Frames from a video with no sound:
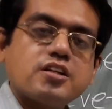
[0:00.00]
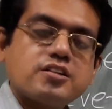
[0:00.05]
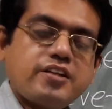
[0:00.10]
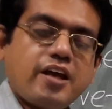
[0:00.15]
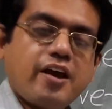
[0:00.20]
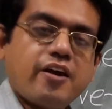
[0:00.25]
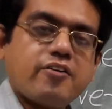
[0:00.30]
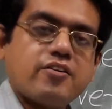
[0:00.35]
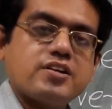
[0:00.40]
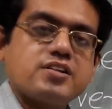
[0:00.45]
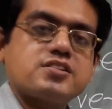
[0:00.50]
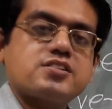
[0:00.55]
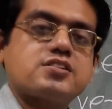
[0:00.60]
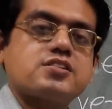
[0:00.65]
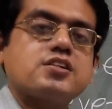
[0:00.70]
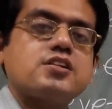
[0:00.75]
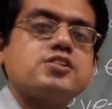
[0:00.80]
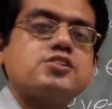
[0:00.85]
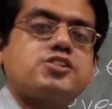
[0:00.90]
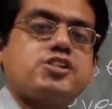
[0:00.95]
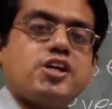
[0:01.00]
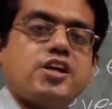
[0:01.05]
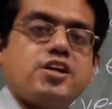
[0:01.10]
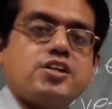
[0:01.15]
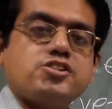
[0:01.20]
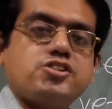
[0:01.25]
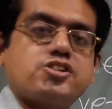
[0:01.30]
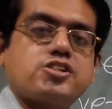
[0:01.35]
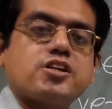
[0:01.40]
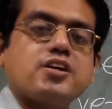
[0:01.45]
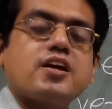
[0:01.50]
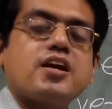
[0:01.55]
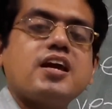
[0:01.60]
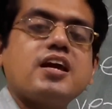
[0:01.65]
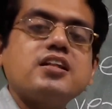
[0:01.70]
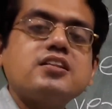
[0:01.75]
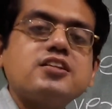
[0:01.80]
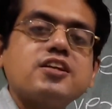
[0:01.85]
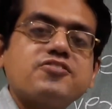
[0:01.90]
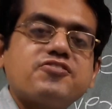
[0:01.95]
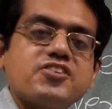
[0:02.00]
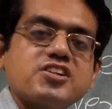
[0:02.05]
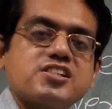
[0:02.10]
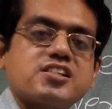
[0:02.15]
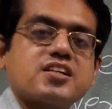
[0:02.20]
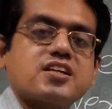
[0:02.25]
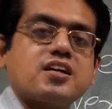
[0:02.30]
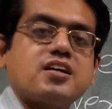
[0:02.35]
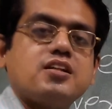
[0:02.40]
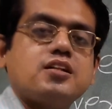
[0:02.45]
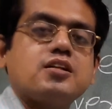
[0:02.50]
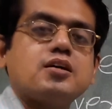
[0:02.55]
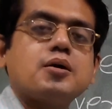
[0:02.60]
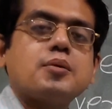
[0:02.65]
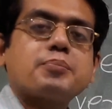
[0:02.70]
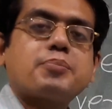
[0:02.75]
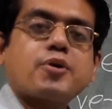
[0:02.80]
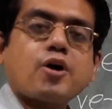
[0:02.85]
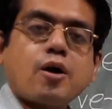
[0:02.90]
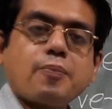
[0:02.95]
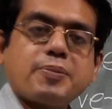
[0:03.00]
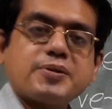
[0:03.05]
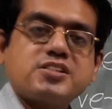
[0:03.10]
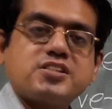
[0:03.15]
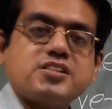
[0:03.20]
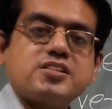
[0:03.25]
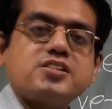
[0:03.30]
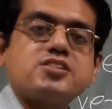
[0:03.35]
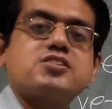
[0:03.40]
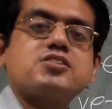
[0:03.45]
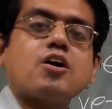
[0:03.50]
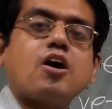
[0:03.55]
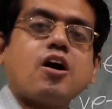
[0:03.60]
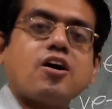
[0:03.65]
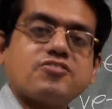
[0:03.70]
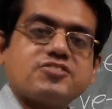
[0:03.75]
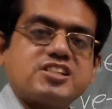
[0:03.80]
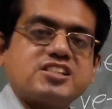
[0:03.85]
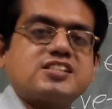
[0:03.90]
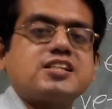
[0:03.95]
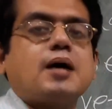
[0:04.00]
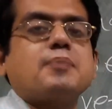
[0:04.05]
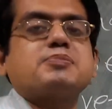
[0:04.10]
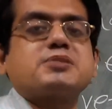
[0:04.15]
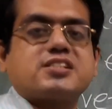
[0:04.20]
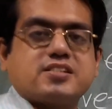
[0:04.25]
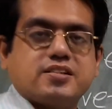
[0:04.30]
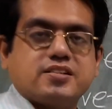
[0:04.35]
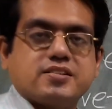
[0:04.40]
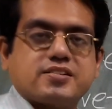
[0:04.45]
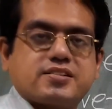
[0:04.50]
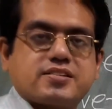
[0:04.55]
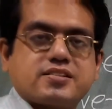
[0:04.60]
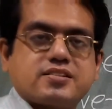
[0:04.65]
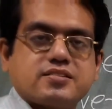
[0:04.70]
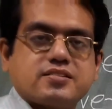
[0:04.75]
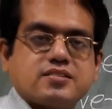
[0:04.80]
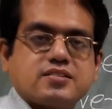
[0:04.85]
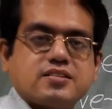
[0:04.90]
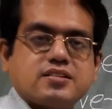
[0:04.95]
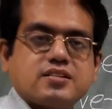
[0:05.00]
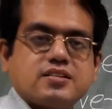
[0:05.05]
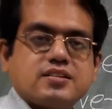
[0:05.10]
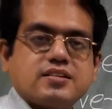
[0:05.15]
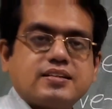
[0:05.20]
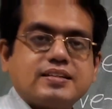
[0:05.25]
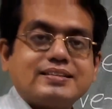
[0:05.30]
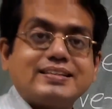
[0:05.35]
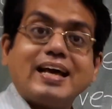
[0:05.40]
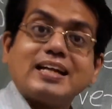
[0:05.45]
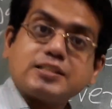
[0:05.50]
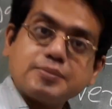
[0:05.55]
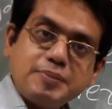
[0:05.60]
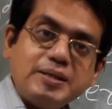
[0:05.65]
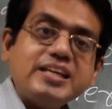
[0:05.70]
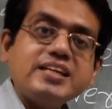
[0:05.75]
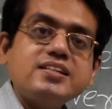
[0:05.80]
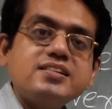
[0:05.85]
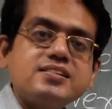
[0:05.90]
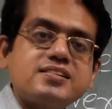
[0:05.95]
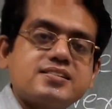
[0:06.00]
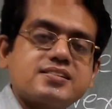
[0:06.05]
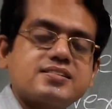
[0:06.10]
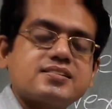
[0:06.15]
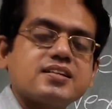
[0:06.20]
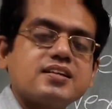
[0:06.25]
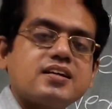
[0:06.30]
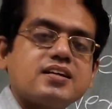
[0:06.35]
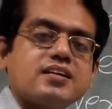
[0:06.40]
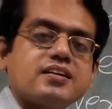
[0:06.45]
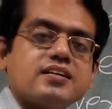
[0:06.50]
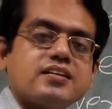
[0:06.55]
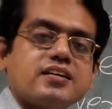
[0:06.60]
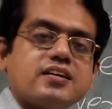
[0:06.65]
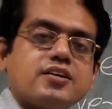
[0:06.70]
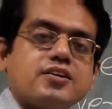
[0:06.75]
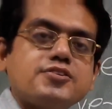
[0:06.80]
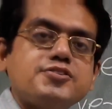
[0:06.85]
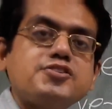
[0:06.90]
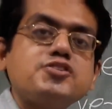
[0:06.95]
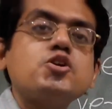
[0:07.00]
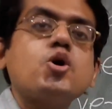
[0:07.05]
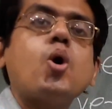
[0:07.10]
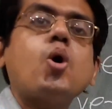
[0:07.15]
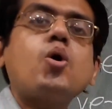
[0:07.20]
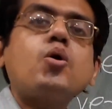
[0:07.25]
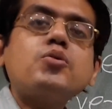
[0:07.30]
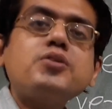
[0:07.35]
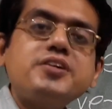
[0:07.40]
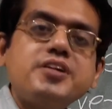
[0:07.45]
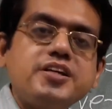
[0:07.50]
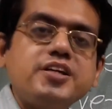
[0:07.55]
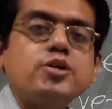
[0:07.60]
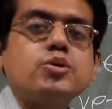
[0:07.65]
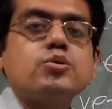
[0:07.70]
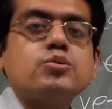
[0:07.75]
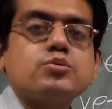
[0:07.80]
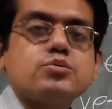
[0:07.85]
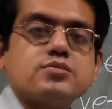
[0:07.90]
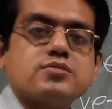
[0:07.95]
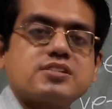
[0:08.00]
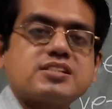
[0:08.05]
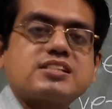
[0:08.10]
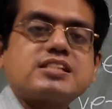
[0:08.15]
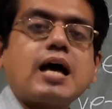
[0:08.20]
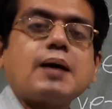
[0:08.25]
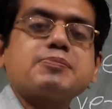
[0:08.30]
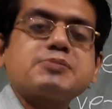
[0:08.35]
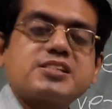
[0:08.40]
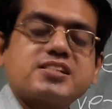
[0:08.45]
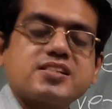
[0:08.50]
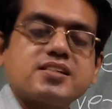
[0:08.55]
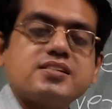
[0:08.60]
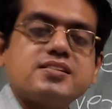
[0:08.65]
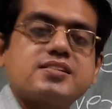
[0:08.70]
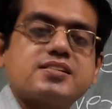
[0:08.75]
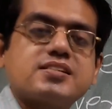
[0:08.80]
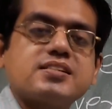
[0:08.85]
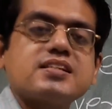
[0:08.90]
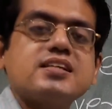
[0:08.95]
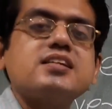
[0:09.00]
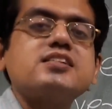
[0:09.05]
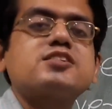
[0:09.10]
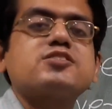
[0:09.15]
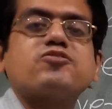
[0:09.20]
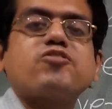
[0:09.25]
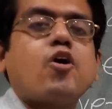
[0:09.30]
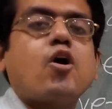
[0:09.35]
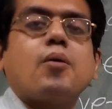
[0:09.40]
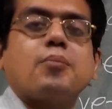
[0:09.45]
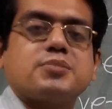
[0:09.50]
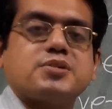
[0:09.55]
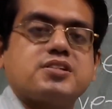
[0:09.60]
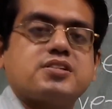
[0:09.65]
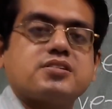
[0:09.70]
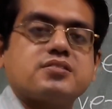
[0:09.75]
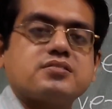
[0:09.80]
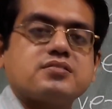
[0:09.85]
there is change in the physical properties of the substance. That means no new substance is formed.